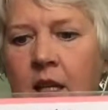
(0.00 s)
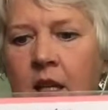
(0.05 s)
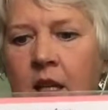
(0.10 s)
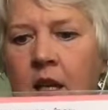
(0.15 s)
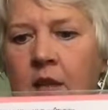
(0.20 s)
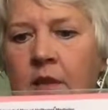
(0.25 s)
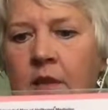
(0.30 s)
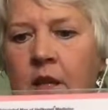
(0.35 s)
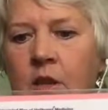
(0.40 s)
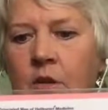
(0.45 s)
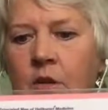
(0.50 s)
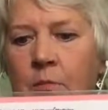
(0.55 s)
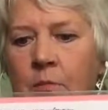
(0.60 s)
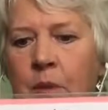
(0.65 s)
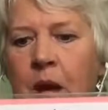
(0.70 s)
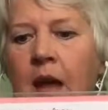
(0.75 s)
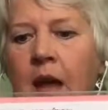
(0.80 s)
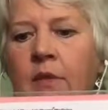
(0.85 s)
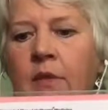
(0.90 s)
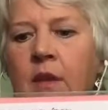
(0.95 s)
of either
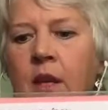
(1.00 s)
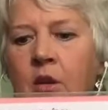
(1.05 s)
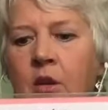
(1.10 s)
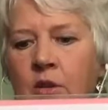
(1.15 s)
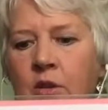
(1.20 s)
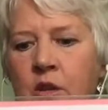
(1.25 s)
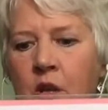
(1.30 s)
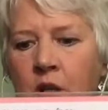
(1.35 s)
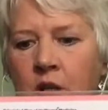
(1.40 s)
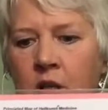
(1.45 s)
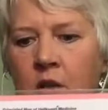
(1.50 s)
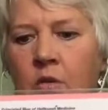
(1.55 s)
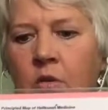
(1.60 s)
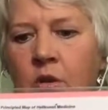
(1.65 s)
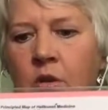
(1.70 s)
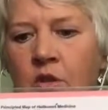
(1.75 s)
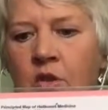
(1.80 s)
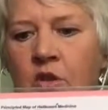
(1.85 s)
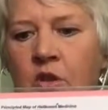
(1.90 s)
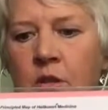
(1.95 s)
apathic or tonic
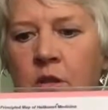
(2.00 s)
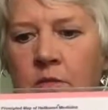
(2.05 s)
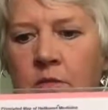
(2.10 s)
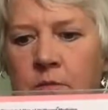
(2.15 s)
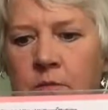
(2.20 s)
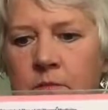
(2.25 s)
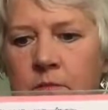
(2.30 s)
origin.